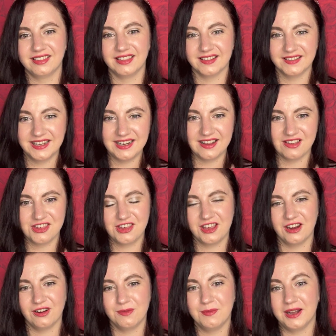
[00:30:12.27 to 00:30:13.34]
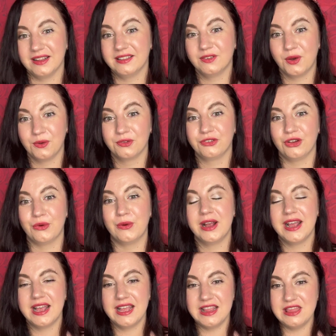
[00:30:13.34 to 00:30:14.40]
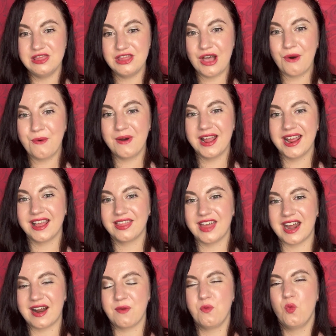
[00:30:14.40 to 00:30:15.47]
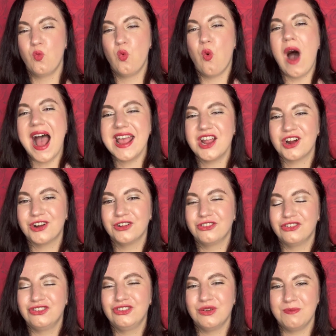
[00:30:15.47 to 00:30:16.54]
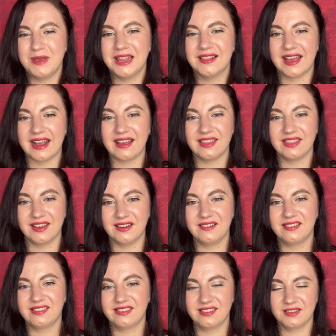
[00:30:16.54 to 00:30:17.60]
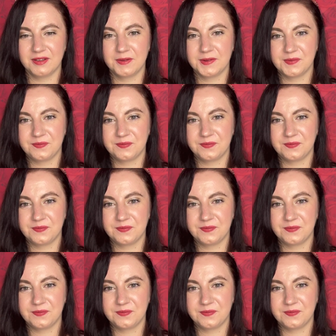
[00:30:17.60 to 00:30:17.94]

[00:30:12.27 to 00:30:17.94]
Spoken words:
the lineage here, but also knowing that I'm wired to be like this.